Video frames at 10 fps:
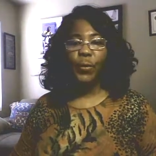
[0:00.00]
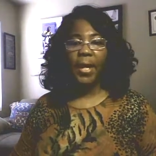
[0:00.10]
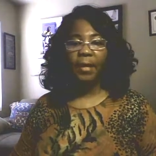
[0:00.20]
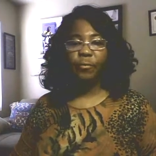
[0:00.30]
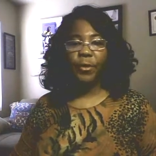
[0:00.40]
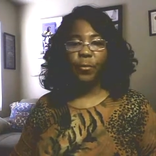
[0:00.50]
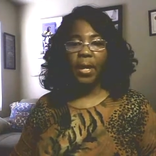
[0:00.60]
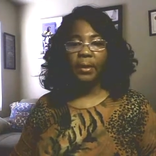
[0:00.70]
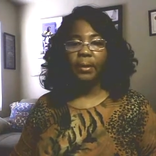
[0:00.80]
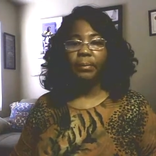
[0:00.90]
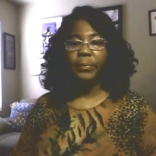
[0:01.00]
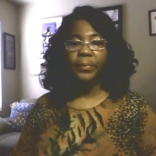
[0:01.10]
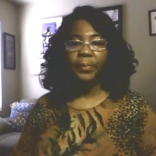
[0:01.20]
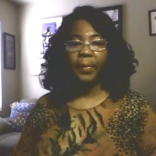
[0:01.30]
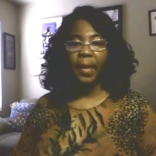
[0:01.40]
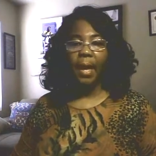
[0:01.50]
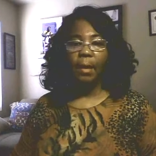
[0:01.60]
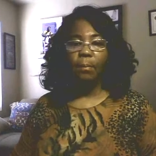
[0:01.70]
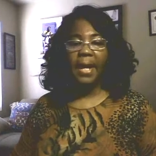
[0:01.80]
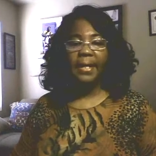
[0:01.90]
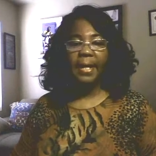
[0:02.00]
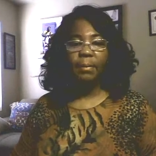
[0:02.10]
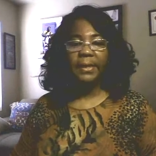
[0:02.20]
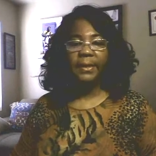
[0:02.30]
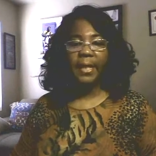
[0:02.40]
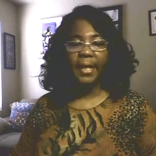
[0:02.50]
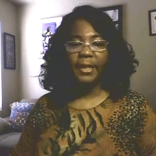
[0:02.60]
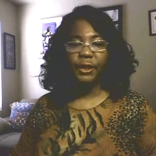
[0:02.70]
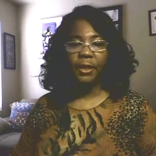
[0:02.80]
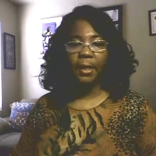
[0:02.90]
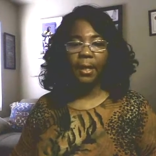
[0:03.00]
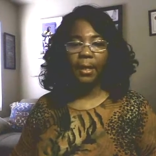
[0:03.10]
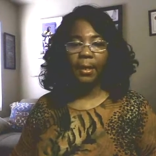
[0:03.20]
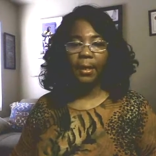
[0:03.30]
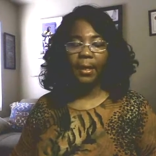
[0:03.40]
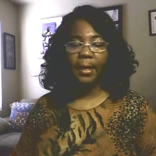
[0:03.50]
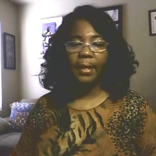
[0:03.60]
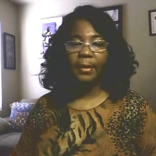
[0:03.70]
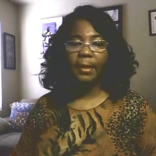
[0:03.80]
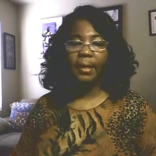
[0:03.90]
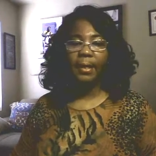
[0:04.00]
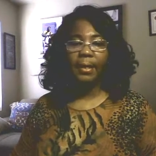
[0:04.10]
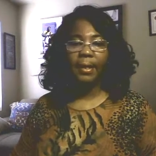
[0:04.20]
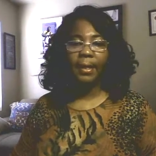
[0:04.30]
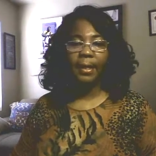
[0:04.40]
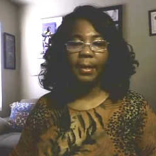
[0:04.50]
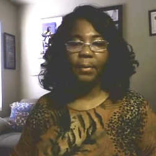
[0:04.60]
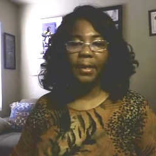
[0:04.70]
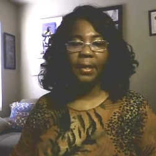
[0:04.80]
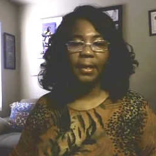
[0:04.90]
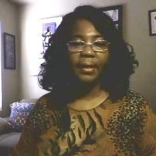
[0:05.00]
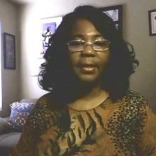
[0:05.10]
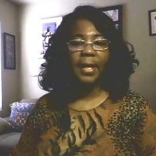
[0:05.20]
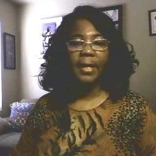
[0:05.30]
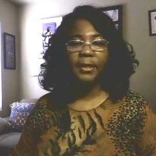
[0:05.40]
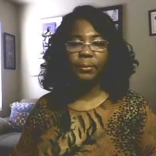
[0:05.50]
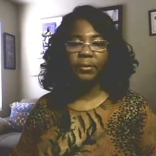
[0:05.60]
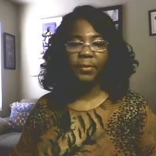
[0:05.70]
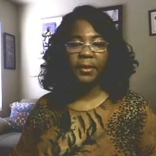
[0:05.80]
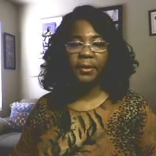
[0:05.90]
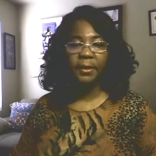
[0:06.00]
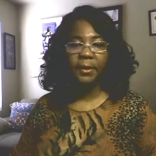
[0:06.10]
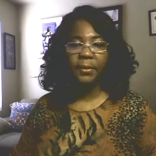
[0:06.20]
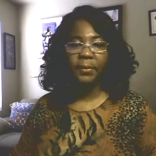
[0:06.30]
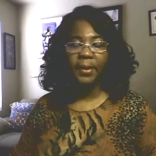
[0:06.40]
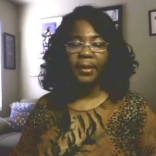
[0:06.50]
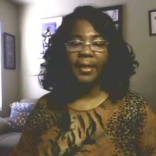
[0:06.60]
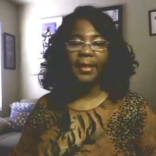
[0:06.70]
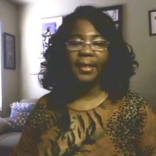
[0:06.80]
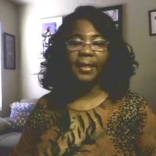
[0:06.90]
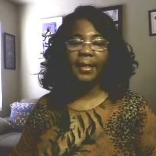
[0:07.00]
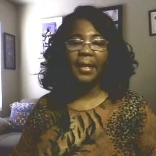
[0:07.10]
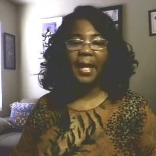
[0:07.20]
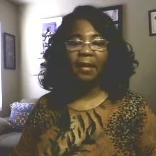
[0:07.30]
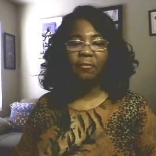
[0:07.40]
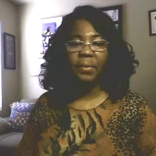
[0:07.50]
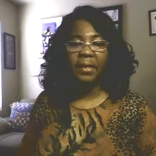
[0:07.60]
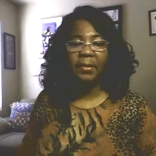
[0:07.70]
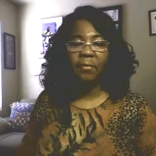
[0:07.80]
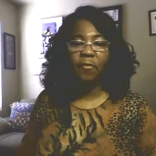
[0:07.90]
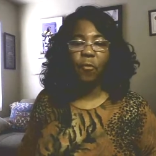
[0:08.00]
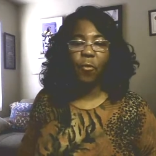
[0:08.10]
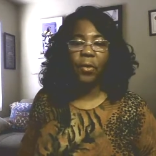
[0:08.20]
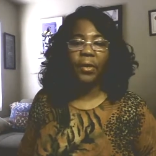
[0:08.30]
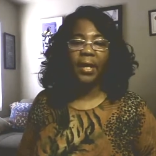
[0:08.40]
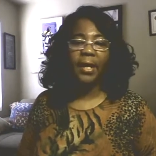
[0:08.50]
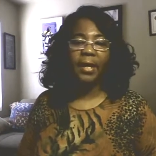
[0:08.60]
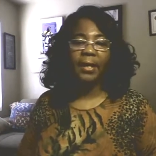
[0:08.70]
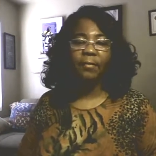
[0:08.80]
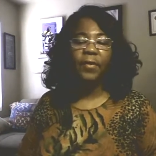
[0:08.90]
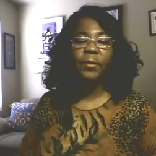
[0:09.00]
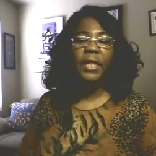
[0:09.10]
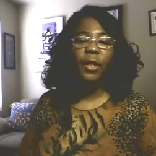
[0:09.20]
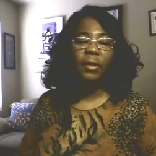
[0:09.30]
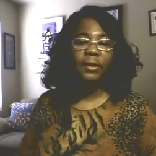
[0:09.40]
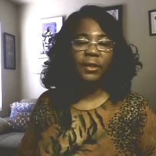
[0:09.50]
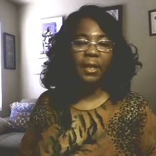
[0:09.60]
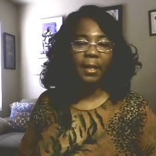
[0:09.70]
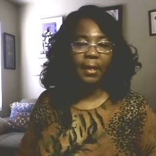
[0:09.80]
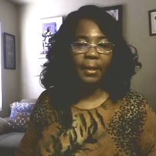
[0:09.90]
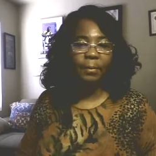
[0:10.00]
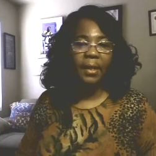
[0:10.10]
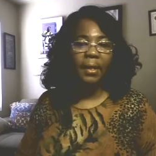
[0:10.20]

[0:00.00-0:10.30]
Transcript: everyone. My name is Angela, and I am a tax professional, and I have been for a very long time.